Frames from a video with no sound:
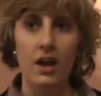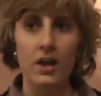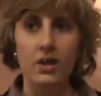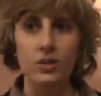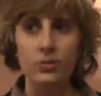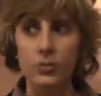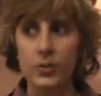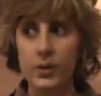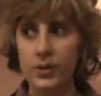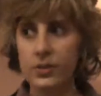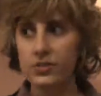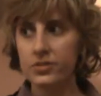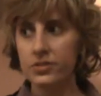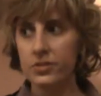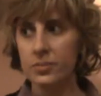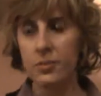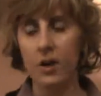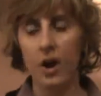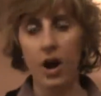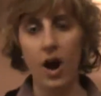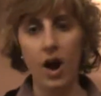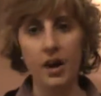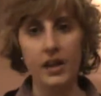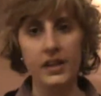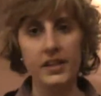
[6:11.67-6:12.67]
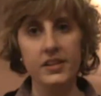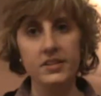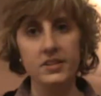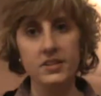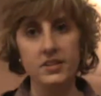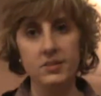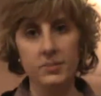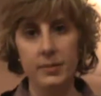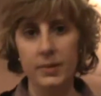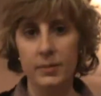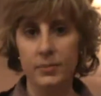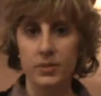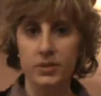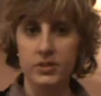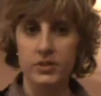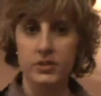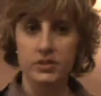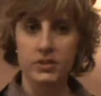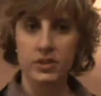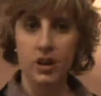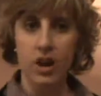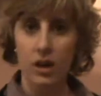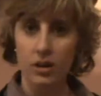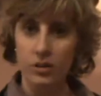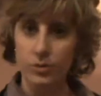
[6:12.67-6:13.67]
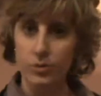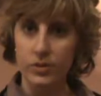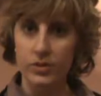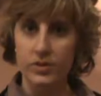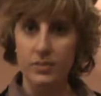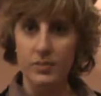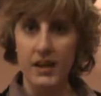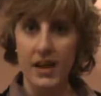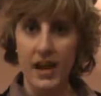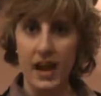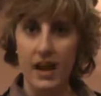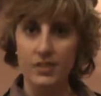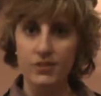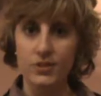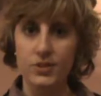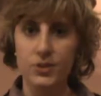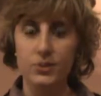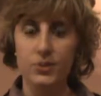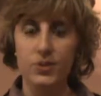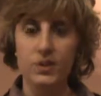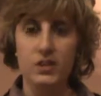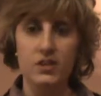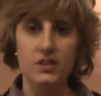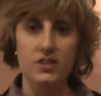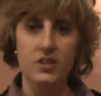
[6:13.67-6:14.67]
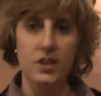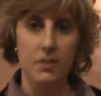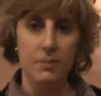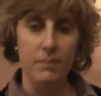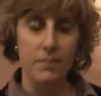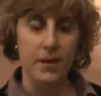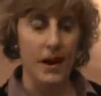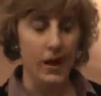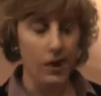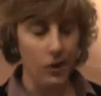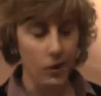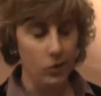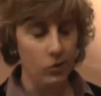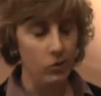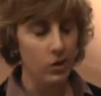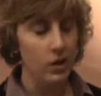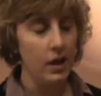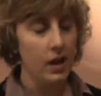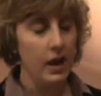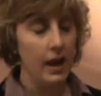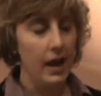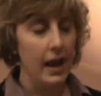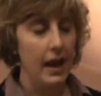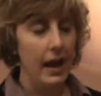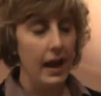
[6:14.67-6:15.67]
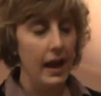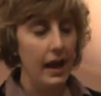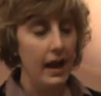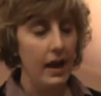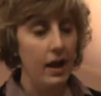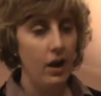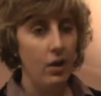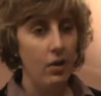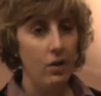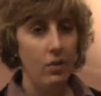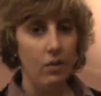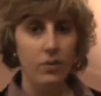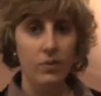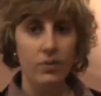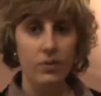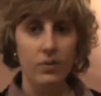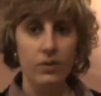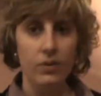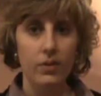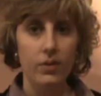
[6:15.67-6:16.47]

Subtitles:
as well as an audience member talked with me afterwards about how